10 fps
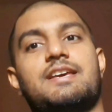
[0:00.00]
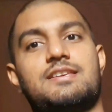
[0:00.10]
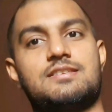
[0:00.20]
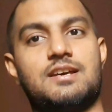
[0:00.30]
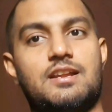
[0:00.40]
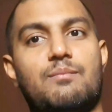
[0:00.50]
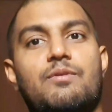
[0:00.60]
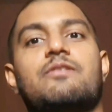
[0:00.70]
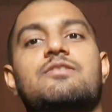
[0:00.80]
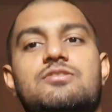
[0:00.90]
is the
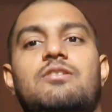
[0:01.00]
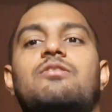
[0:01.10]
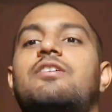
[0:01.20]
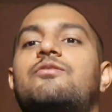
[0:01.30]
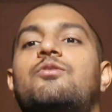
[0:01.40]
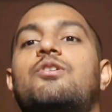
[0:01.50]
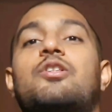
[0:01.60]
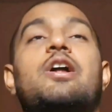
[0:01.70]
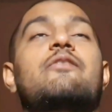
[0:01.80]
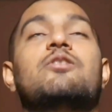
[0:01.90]
number which you're looking for.
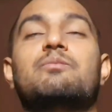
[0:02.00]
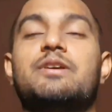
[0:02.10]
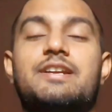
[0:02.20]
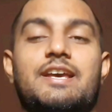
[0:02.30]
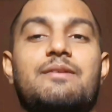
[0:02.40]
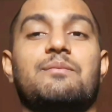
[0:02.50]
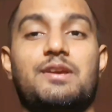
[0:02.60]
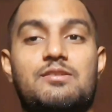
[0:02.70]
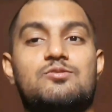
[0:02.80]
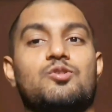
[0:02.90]
That will be taking
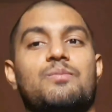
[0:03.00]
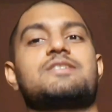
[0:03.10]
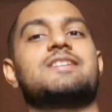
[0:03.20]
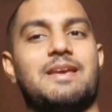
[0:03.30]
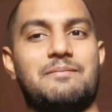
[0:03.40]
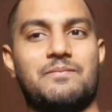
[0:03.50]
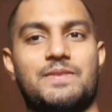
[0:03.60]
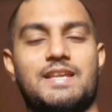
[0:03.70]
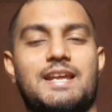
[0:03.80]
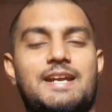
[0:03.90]
me so much time,
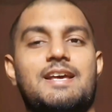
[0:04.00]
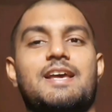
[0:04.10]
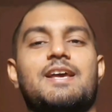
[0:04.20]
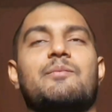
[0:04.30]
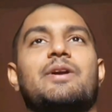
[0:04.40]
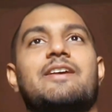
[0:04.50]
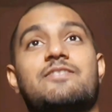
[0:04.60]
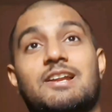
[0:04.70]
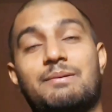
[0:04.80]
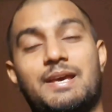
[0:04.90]
right? But
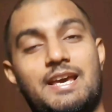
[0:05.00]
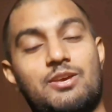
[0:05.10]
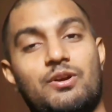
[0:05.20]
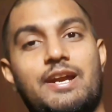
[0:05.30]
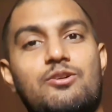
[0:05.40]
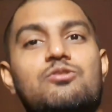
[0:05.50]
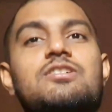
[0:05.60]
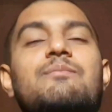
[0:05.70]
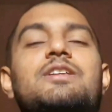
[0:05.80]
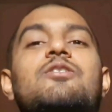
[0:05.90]
if tell me, hey, you can do
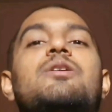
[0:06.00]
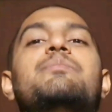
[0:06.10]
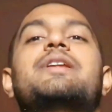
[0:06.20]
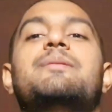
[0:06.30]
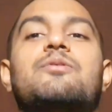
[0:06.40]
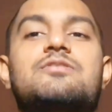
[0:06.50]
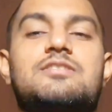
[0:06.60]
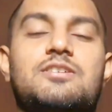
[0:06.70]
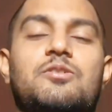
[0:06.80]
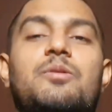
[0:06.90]
something called
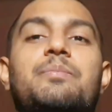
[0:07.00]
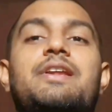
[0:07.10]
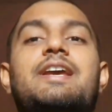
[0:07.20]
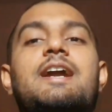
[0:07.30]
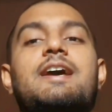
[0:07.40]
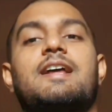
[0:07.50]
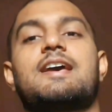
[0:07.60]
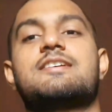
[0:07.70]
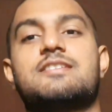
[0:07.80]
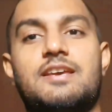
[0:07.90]
pre-processing or
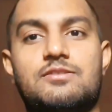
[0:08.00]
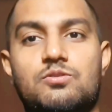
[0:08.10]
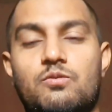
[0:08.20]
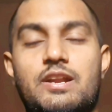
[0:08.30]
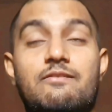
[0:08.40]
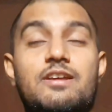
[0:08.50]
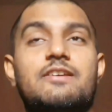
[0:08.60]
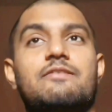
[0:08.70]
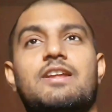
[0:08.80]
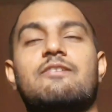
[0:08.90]
pre-categorizing. So whenever
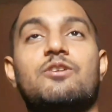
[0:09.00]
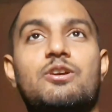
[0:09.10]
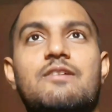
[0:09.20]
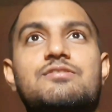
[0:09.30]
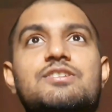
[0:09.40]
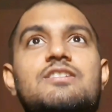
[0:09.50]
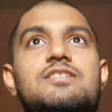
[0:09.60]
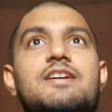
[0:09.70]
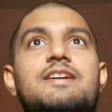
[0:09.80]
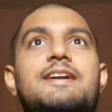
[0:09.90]
you have
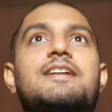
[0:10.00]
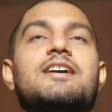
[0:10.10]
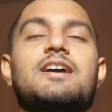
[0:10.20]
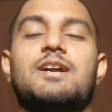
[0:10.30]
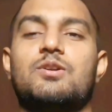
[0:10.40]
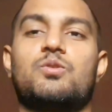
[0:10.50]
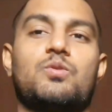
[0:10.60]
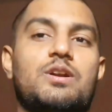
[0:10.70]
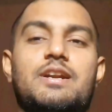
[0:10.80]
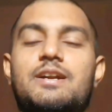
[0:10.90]
600
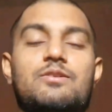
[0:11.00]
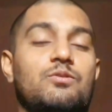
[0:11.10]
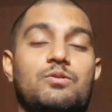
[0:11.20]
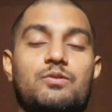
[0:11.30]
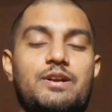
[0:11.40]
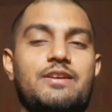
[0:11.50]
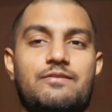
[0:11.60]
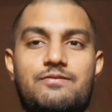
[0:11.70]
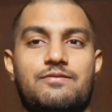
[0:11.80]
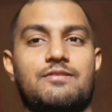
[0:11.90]
200 or
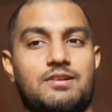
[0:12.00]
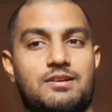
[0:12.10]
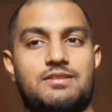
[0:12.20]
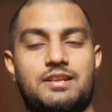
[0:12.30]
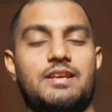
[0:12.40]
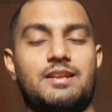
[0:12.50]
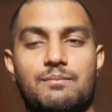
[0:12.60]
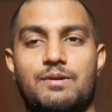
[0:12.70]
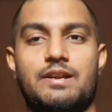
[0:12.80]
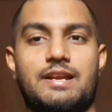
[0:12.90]
23
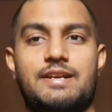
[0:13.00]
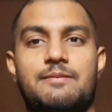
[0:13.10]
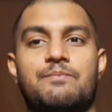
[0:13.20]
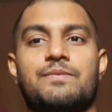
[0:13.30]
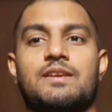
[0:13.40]
number, right?